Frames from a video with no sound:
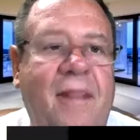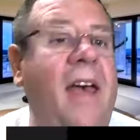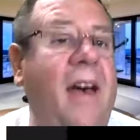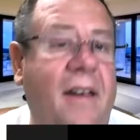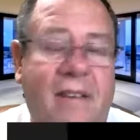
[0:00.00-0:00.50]

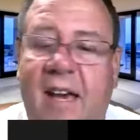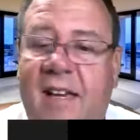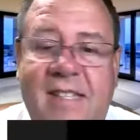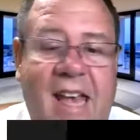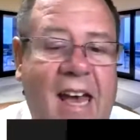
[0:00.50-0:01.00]
Yeah,
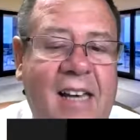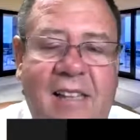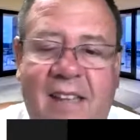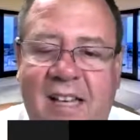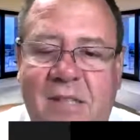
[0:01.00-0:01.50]

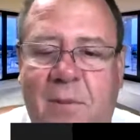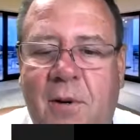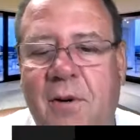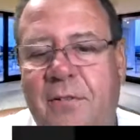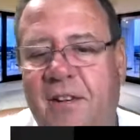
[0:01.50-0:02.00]
exactly. That's
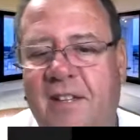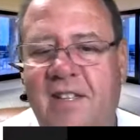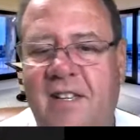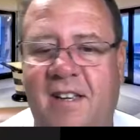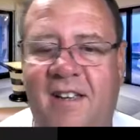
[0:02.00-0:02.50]
perfect.